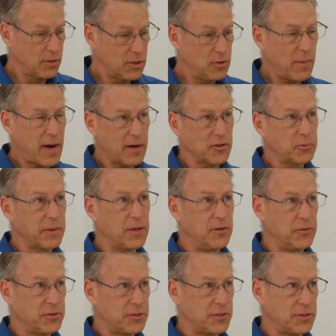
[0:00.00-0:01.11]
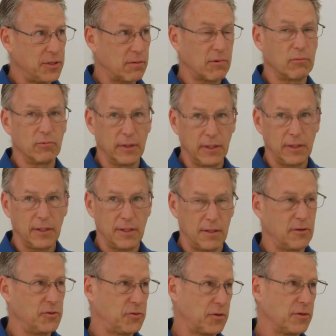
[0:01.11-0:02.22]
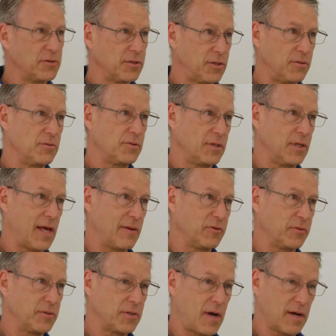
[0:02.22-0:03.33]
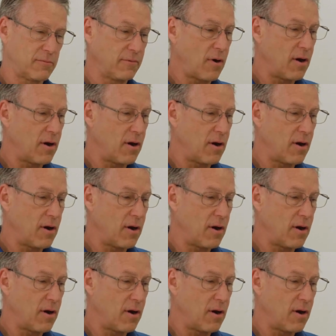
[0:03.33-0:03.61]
Well, the new models we introduced this year were really geared towards the Q C lab, as we talked.